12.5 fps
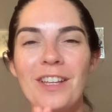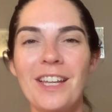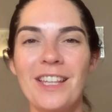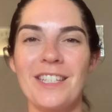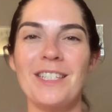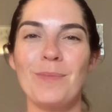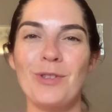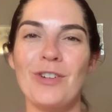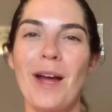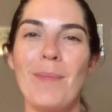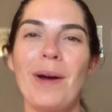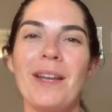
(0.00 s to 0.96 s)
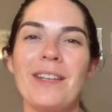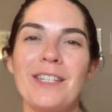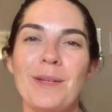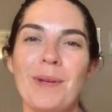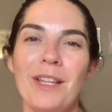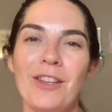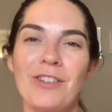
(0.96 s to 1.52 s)
Click the subscribe button to
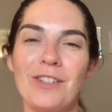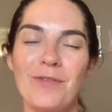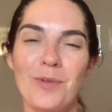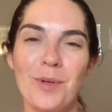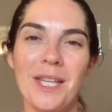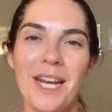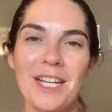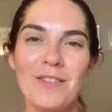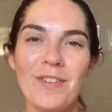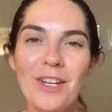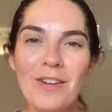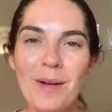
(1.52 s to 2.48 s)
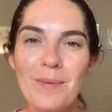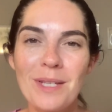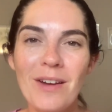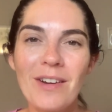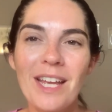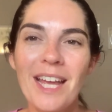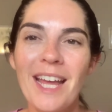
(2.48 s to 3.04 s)
be alerted for when the next video comes out.